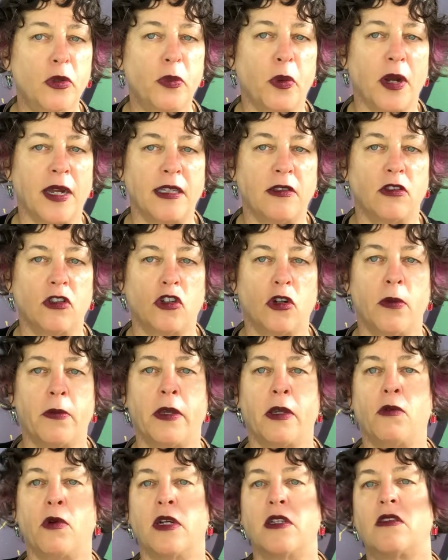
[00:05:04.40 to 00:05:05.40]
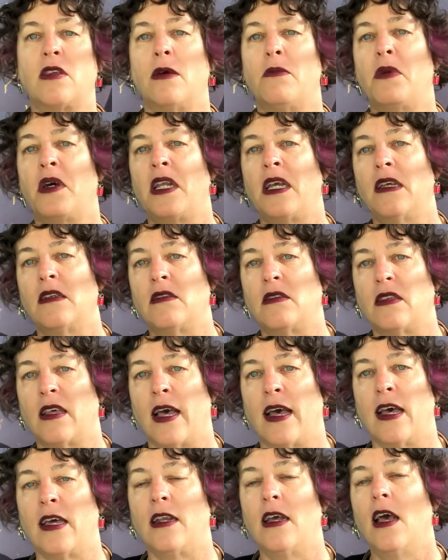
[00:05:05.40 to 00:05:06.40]
a brainstorming where somebody has
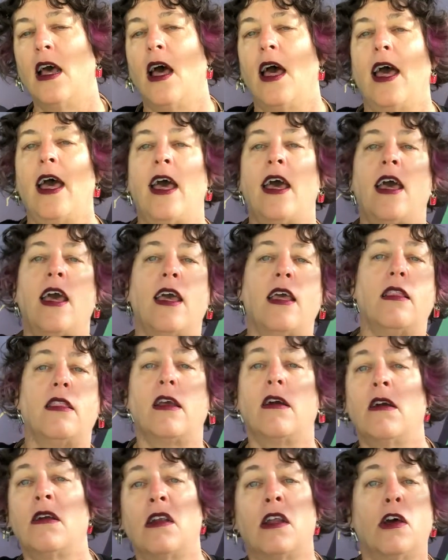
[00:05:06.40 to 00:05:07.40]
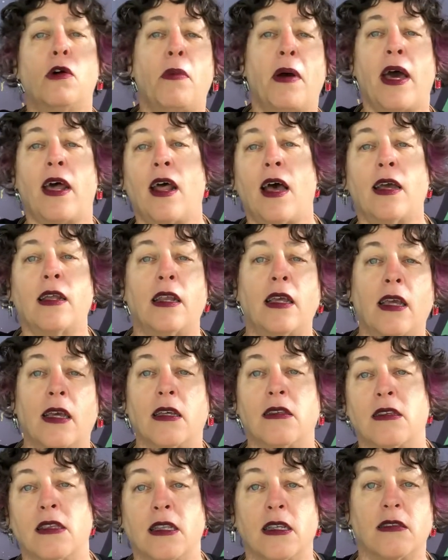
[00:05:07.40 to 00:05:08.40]
said, hey, there are no bad
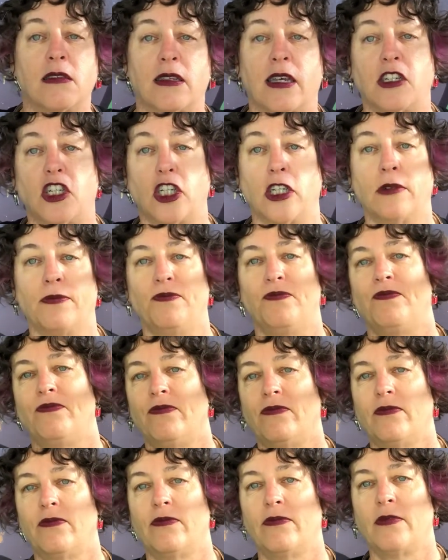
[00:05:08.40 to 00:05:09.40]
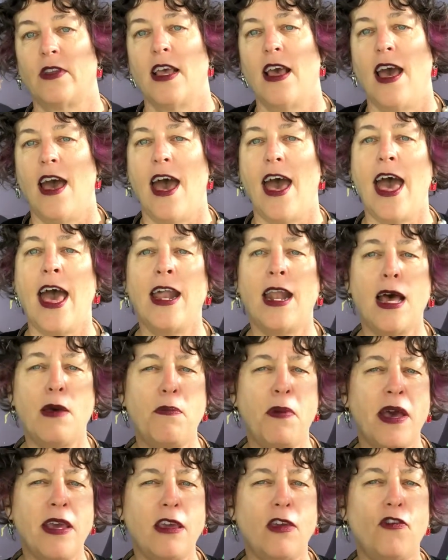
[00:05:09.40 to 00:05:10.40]
ideas in this session. And I
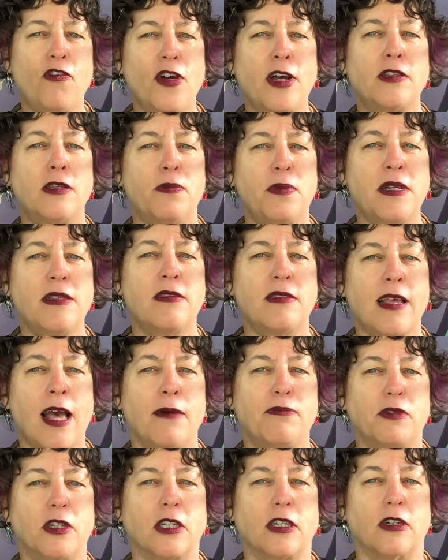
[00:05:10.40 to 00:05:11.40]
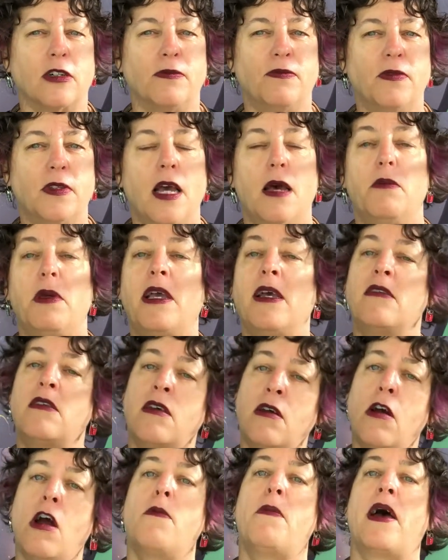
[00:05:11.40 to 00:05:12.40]
bet you felt a bit skeptical, because
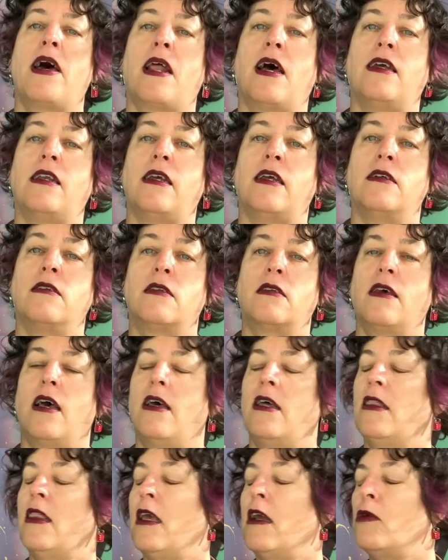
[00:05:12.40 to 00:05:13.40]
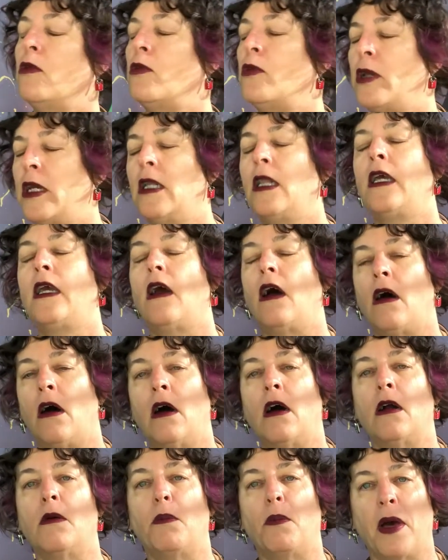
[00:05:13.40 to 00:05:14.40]
there are bad ideas. There really
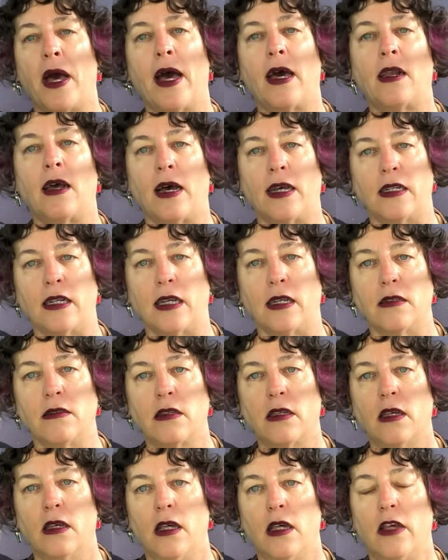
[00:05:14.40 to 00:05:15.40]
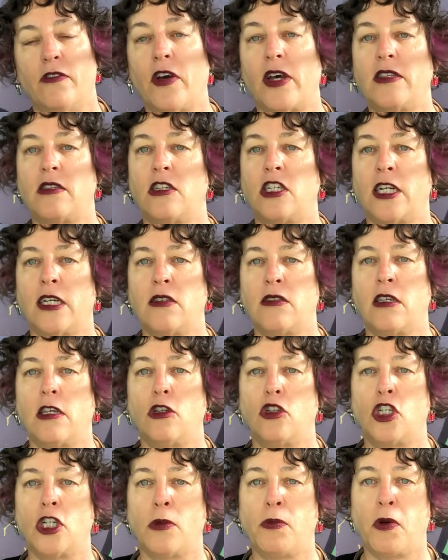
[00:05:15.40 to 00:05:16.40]
are bad ideas. If I suggest that
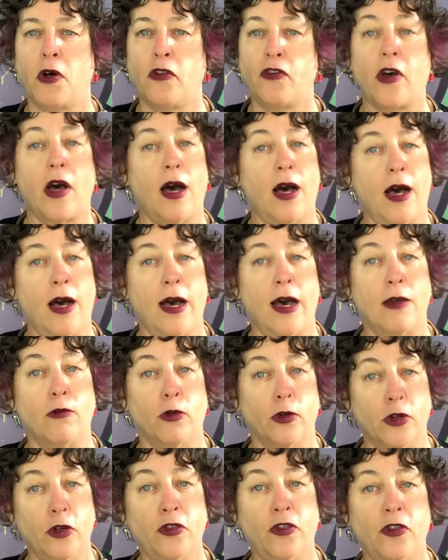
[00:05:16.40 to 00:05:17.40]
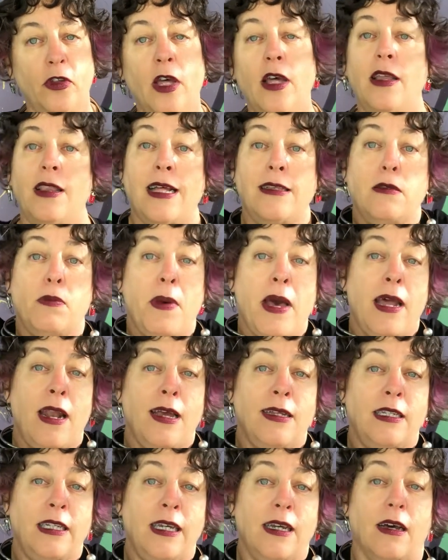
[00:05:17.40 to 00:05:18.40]
you jump off a high roof, that's a
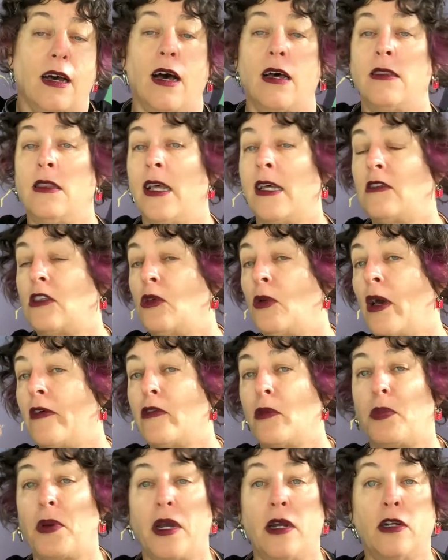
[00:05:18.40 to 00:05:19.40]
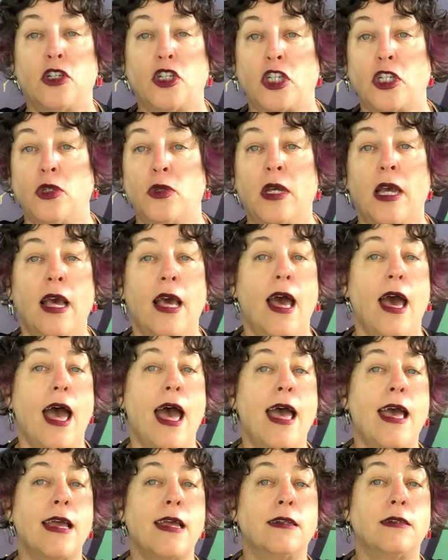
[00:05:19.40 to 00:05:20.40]
bad idea, unless you have a parachute
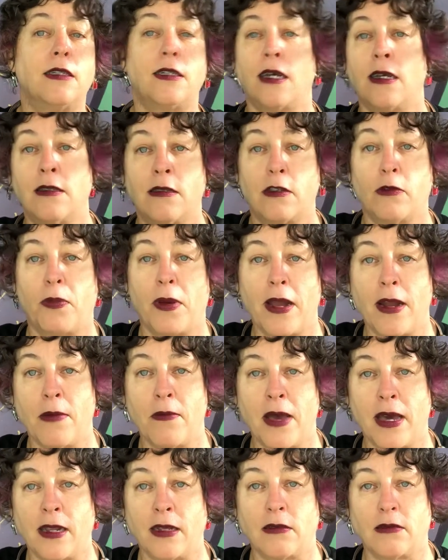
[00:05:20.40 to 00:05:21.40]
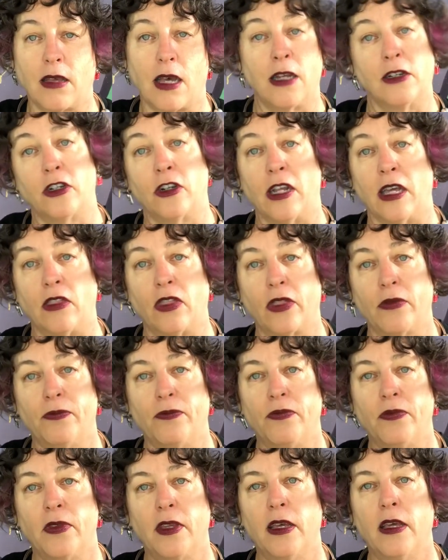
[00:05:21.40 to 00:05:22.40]
and tons of paramedics underneath.
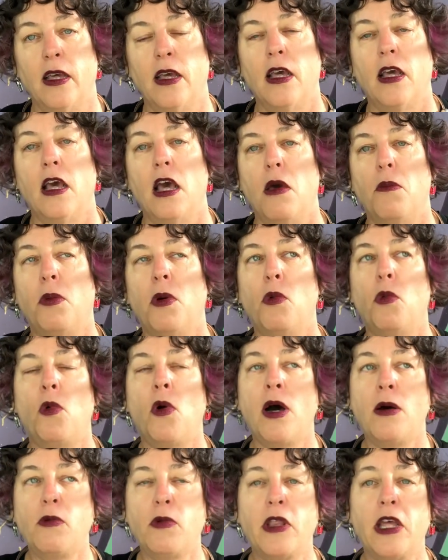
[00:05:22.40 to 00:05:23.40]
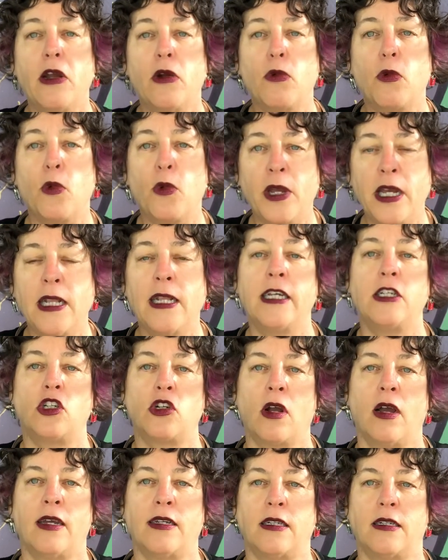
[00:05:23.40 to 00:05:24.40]
But what they're really
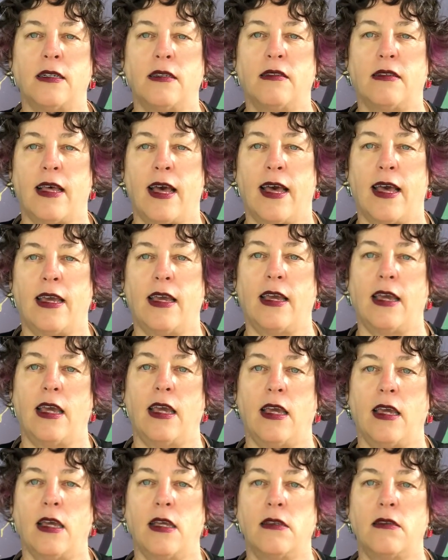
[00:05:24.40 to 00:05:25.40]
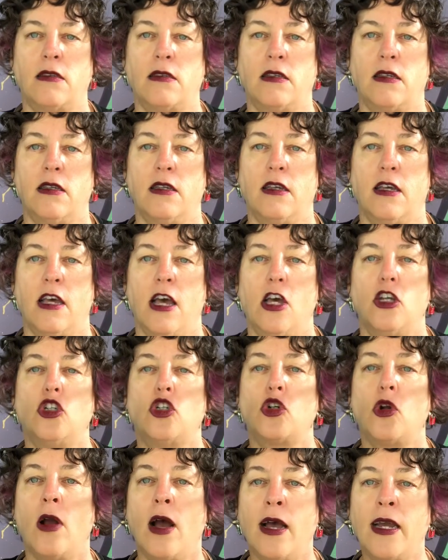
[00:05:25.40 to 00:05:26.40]
trying to say is,
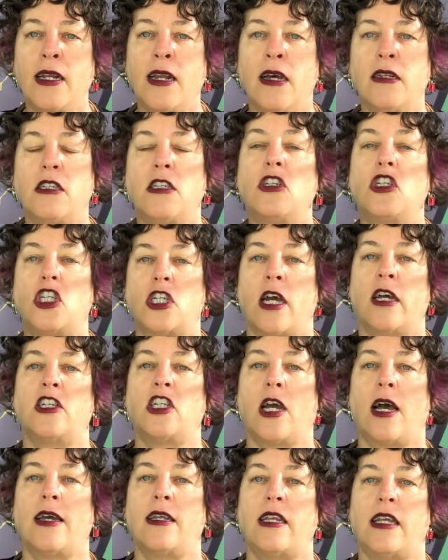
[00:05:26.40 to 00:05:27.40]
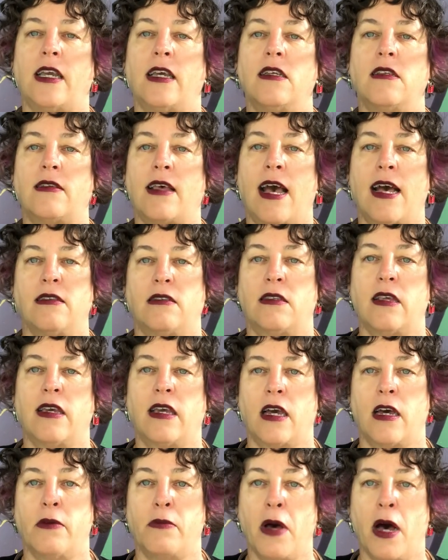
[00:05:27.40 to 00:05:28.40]
try not to judge ideas as they
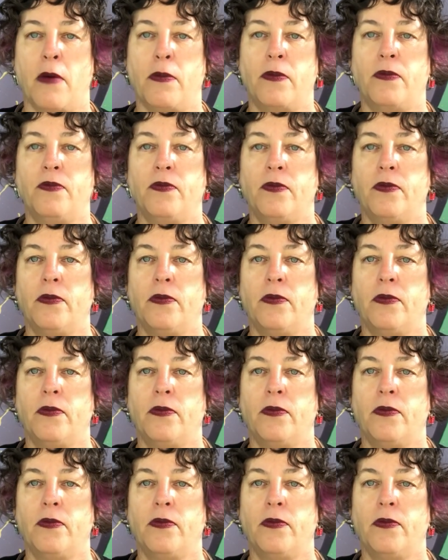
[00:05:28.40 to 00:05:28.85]
come up.